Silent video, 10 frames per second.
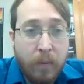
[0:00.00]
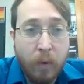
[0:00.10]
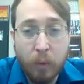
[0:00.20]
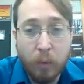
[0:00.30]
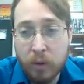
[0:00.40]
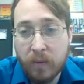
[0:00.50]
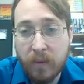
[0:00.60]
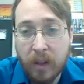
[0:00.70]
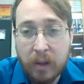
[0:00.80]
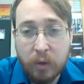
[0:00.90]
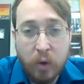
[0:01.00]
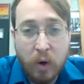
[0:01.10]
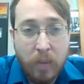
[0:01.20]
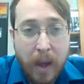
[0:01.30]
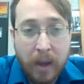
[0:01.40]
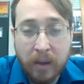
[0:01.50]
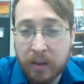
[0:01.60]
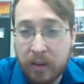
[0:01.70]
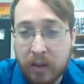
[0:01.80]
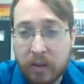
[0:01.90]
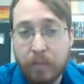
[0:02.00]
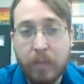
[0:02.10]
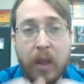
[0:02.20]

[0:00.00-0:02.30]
for the rules of electromagnetism,